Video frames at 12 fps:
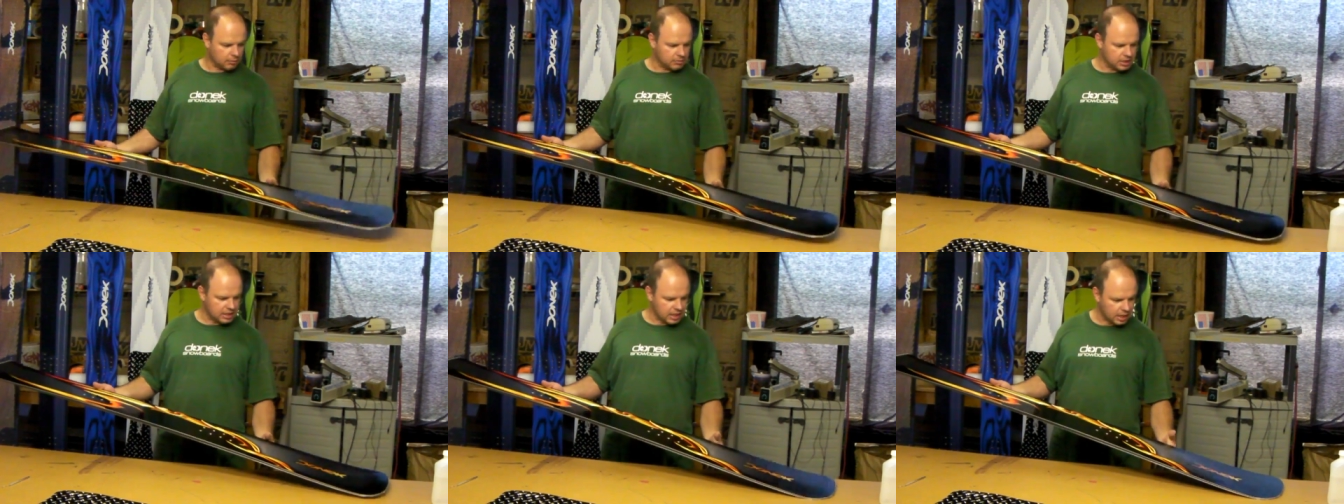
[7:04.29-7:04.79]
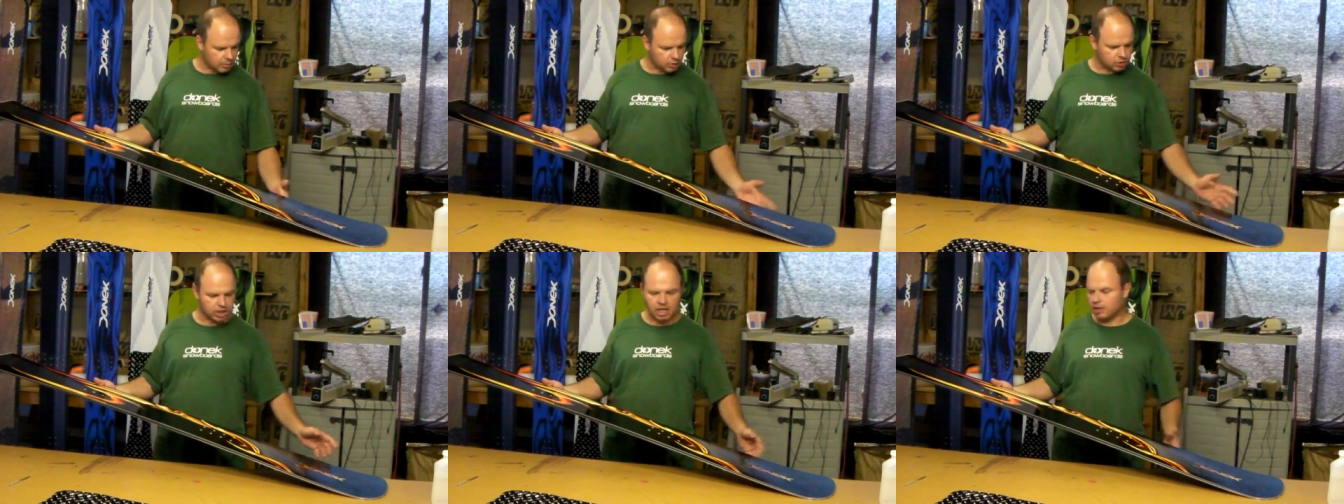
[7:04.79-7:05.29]
decamber
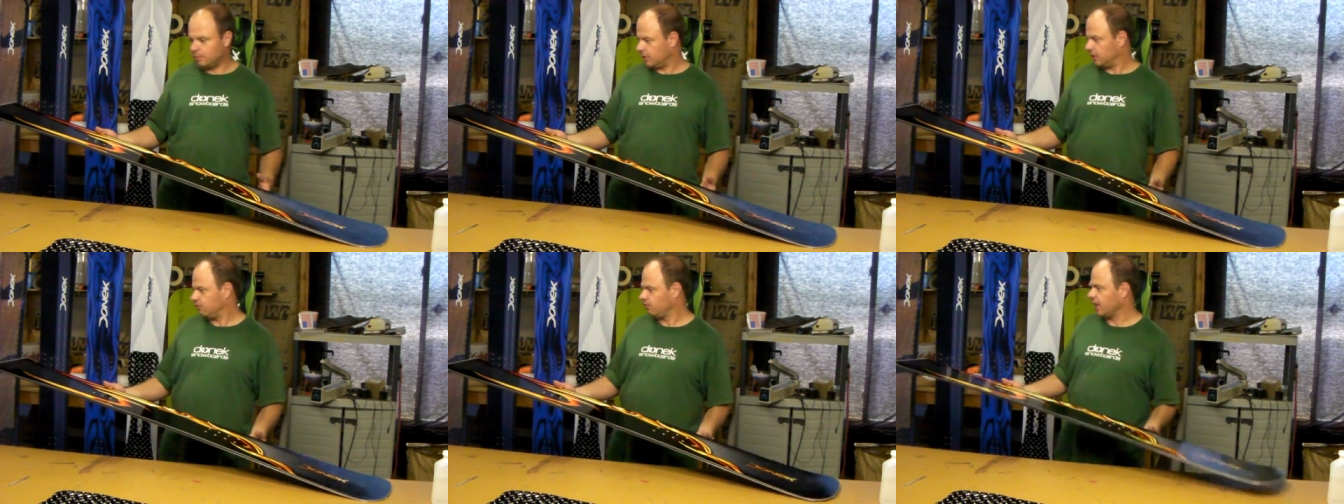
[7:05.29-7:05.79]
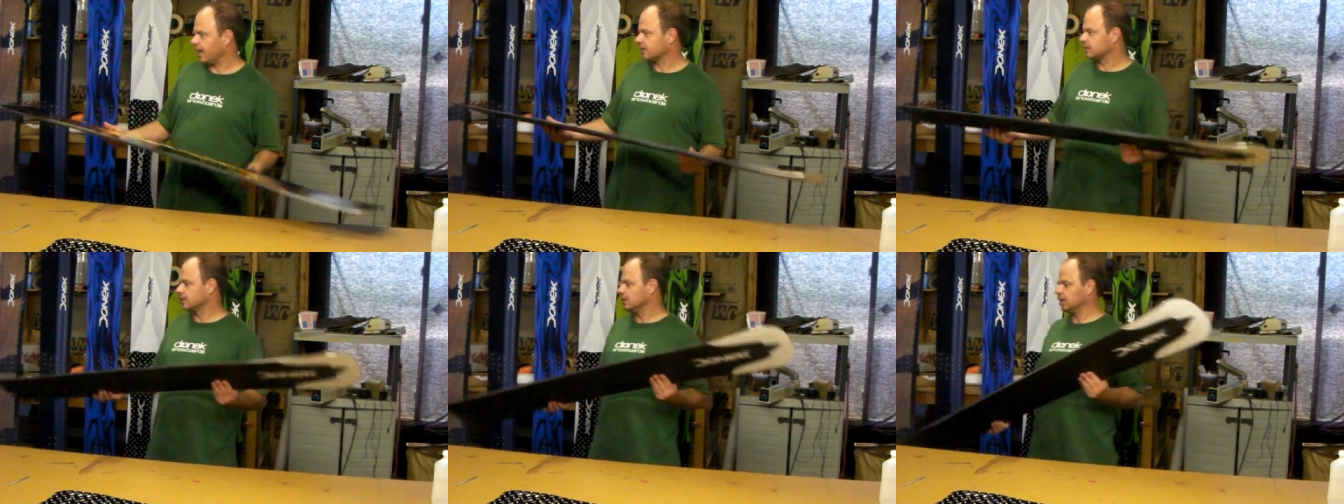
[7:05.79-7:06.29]
shape and
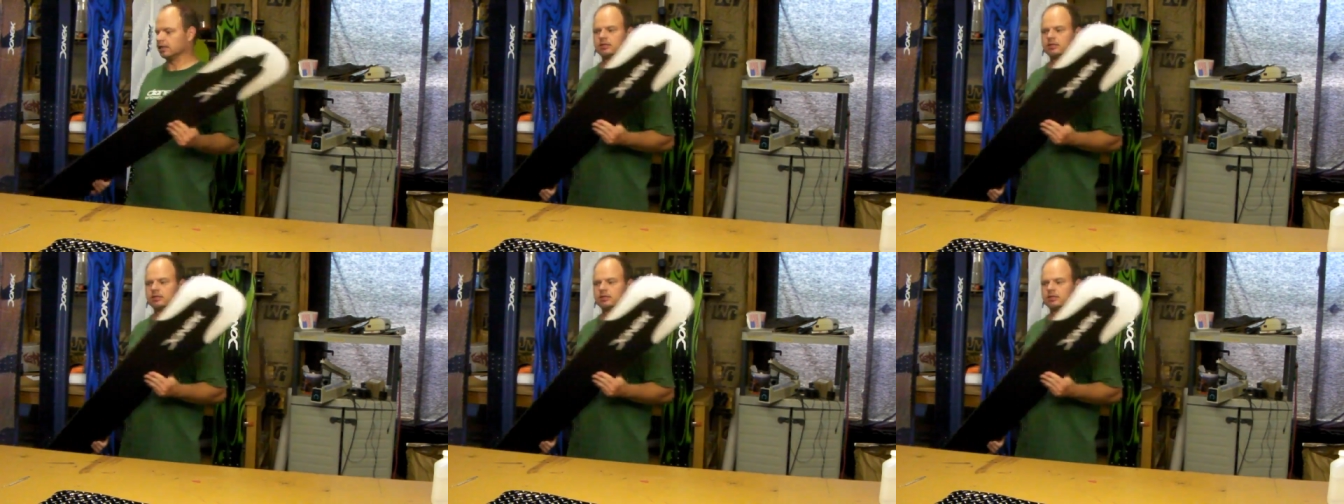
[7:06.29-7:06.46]
flex and that